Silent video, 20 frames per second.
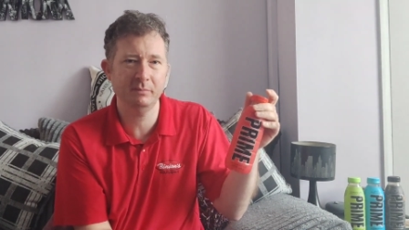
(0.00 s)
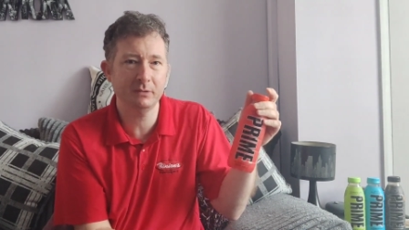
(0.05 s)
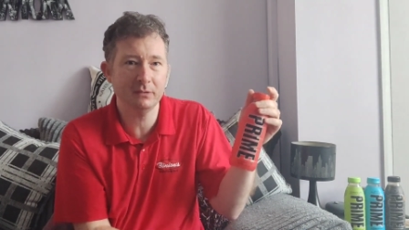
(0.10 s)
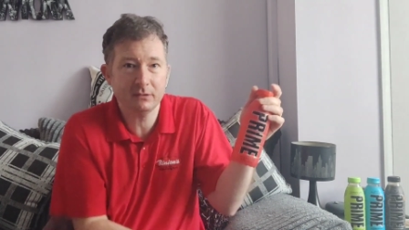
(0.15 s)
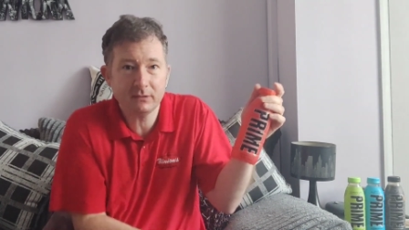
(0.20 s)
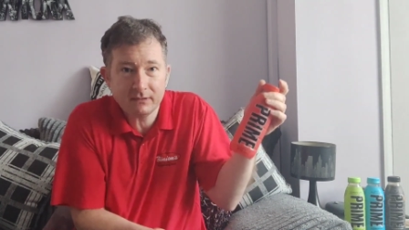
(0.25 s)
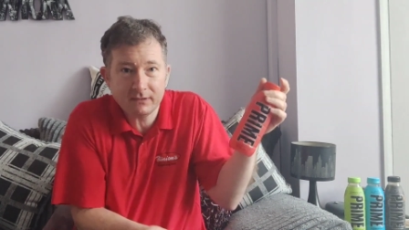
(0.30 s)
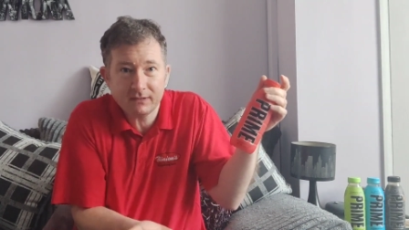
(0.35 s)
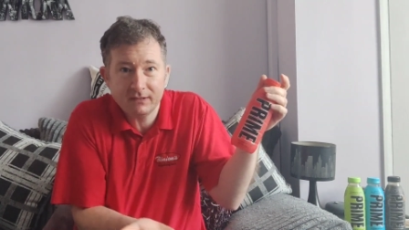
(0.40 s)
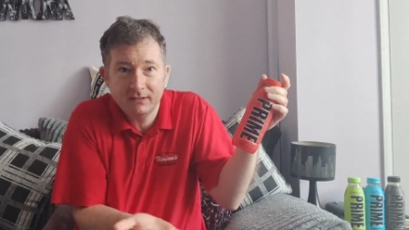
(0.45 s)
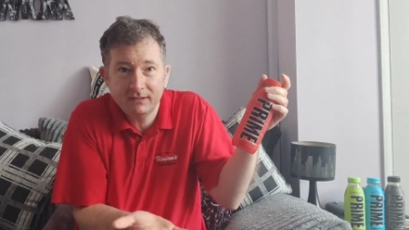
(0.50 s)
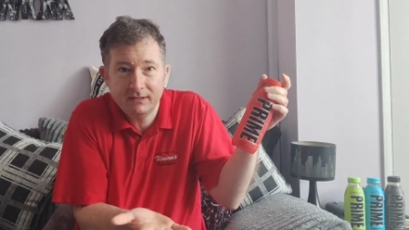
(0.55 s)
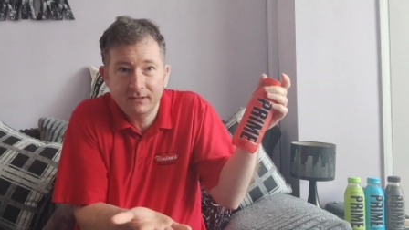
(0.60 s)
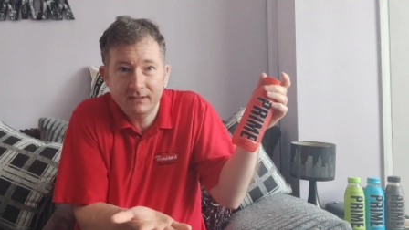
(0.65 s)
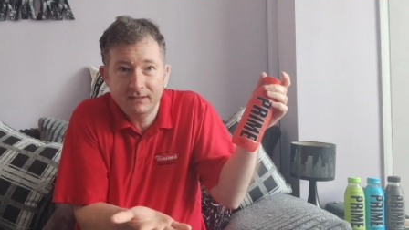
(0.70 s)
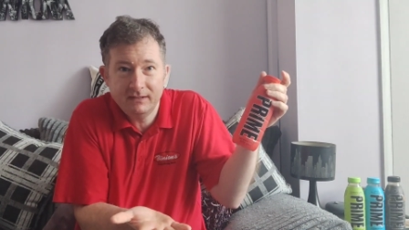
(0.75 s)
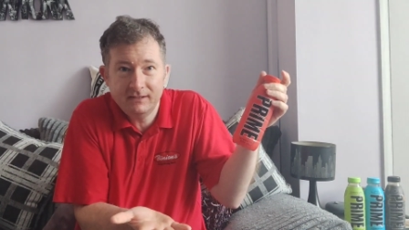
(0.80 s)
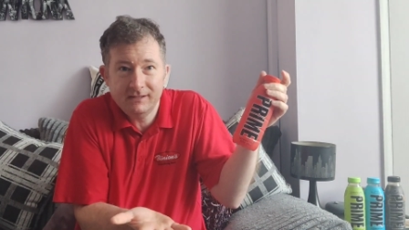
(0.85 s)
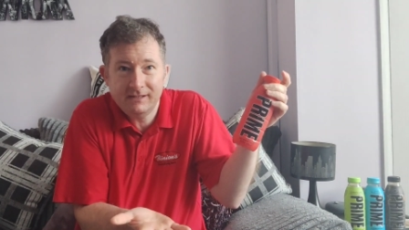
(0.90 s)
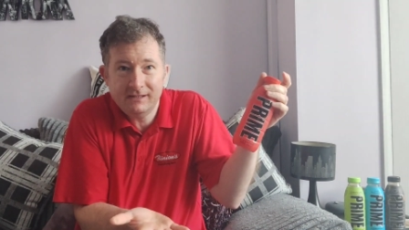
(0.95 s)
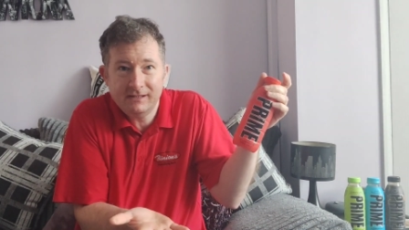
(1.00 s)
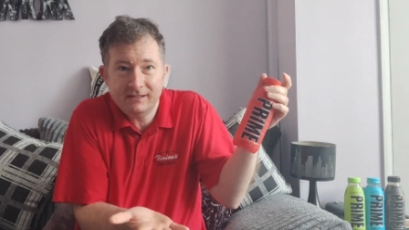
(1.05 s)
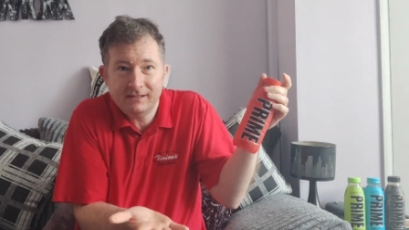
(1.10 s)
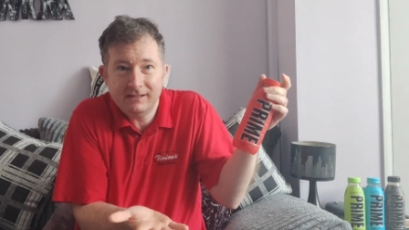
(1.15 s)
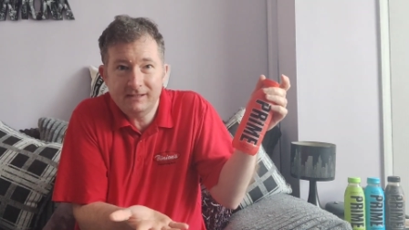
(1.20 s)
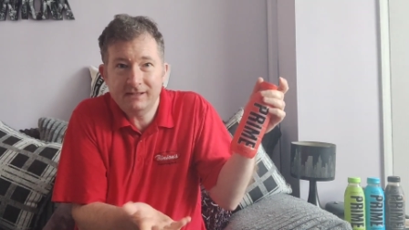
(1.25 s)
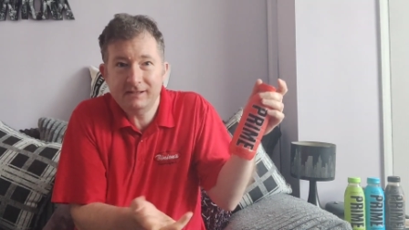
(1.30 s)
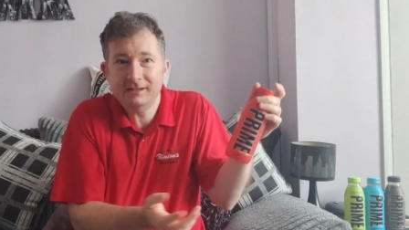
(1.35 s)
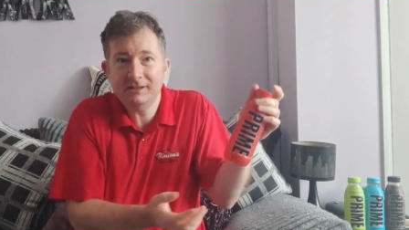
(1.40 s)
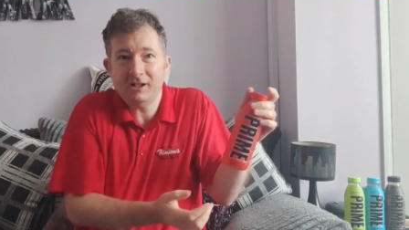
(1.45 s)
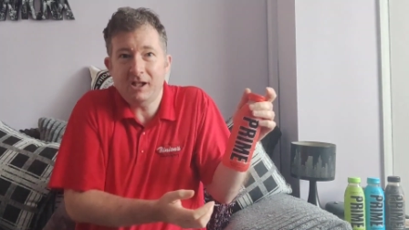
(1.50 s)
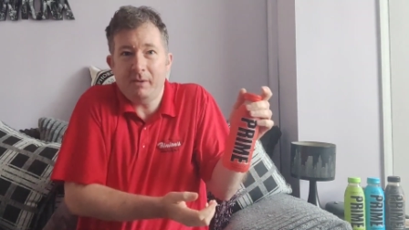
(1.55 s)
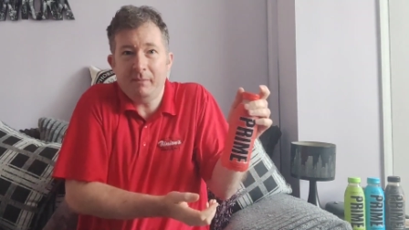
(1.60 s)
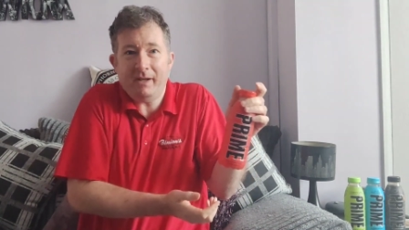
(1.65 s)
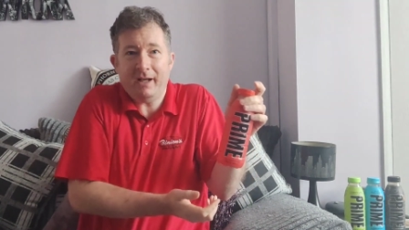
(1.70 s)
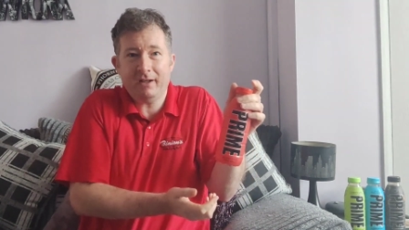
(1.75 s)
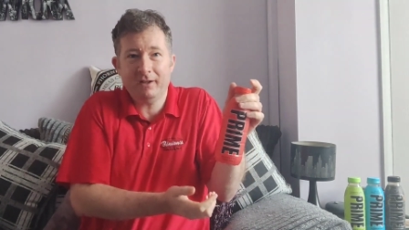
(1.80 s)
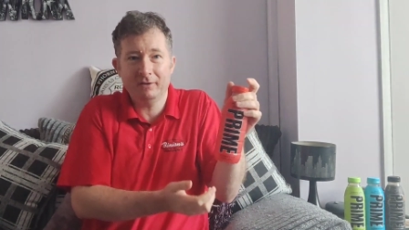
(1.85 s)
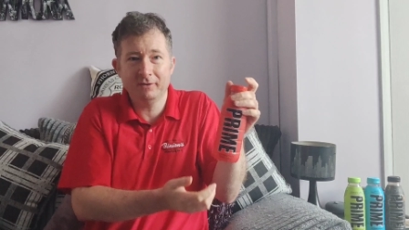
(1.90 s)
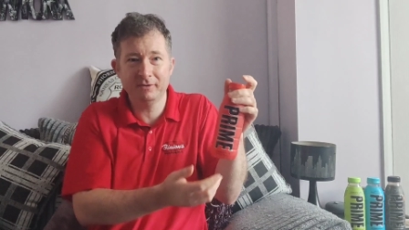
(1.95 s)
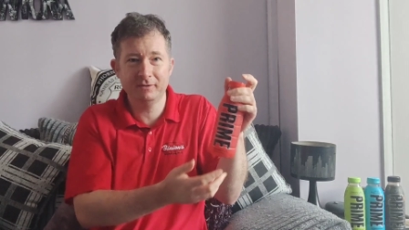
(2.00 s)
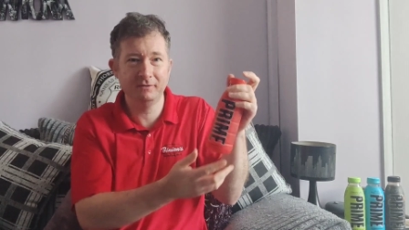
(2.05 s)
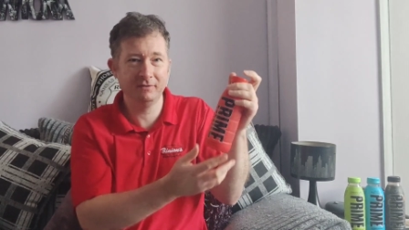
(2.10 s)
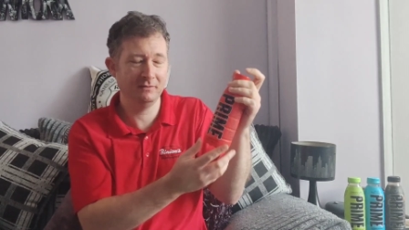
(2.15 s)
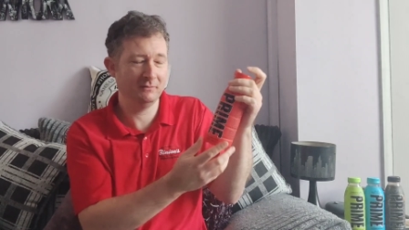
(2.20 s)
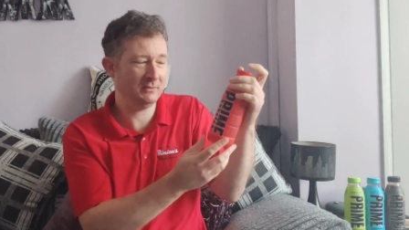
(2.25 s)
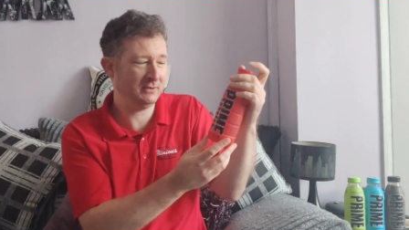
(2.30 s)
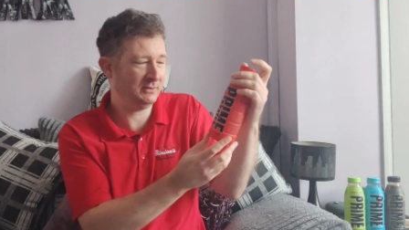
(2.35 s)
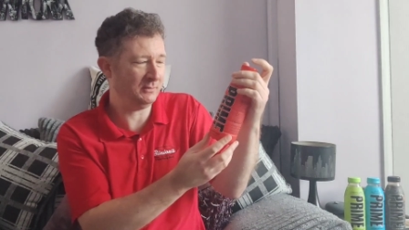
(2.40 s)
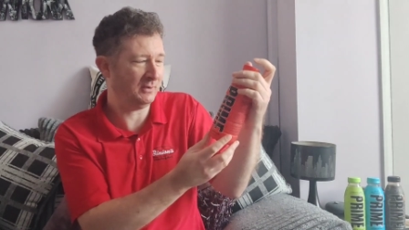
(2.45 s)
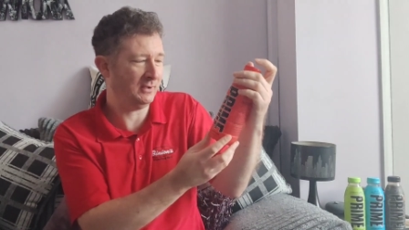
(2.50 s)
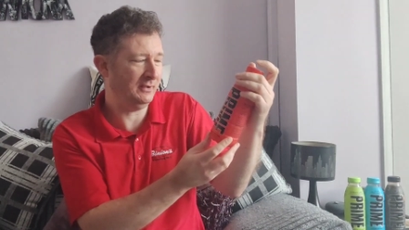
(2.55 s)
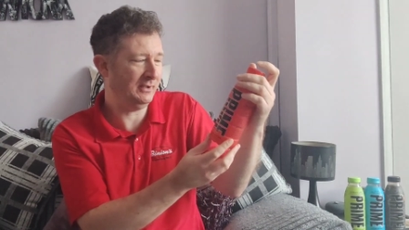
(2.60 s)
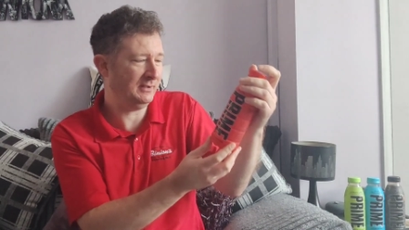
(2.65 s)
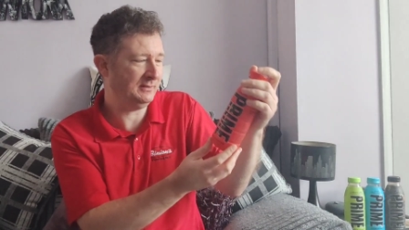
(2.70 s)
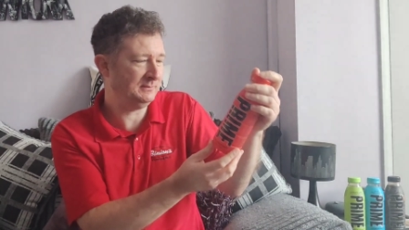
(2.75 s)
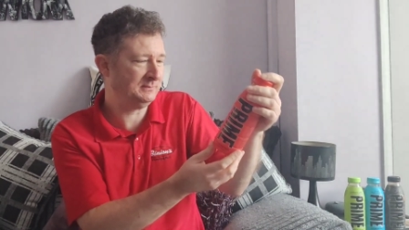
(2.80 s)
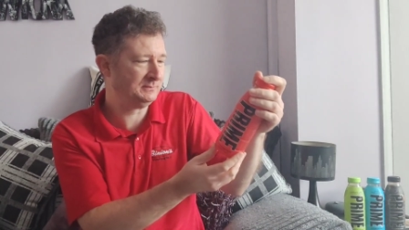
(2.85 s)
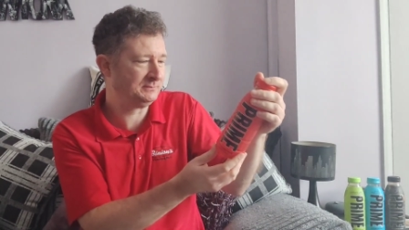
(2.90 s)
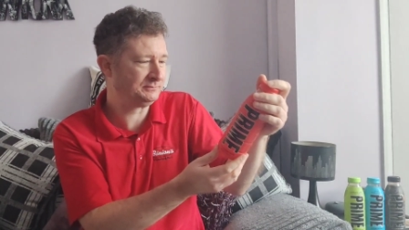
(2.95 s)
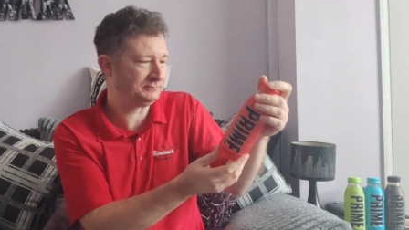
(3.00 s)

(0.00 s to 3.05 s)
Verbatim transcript: but I'm an adult, what do I know?